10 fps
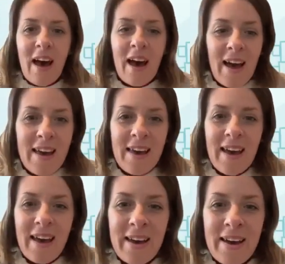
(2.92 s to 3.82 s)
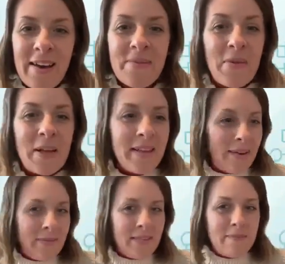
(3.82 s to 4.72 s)
Hi, and
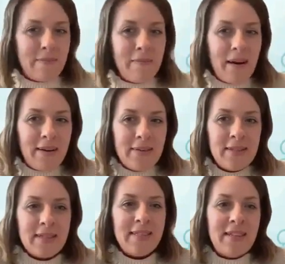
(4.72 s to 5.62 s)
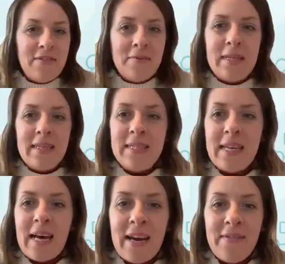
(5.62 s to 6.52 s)
welcome to Spamhaus Deliverability
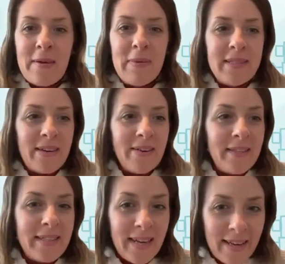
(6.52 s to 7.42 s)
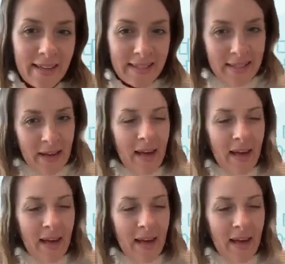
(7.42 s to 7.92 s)
Live episode 6.